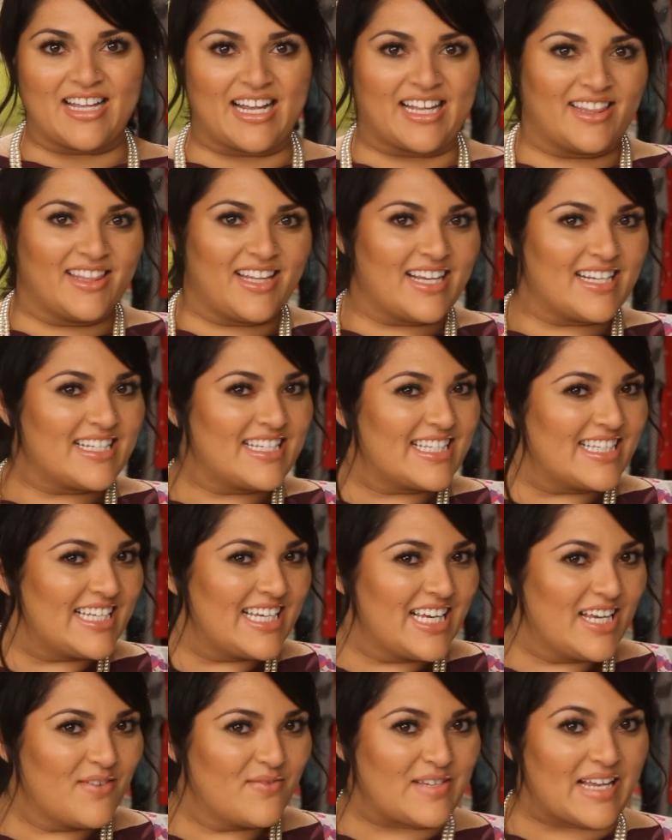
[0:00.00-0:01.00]
like lace
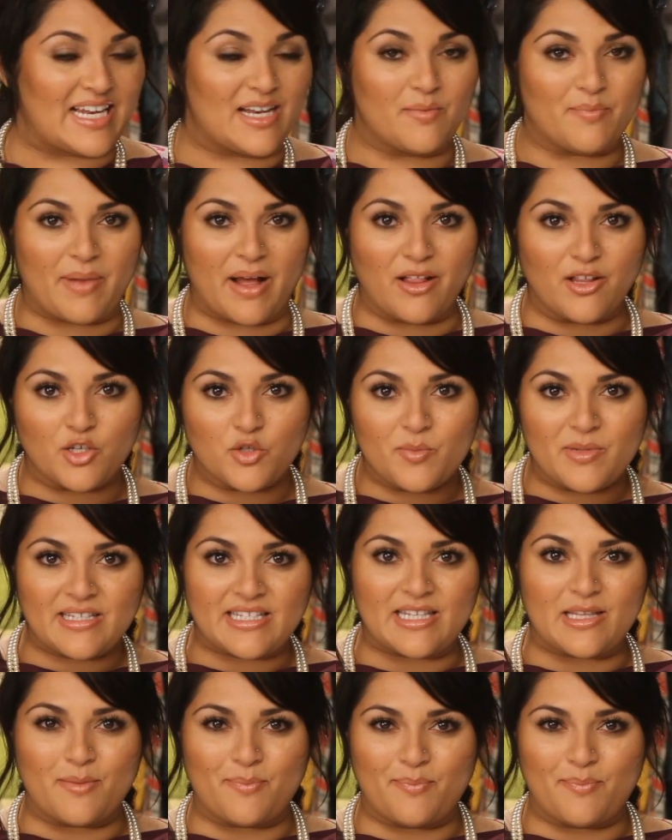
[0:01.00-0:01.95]
sleeves and embellishments in the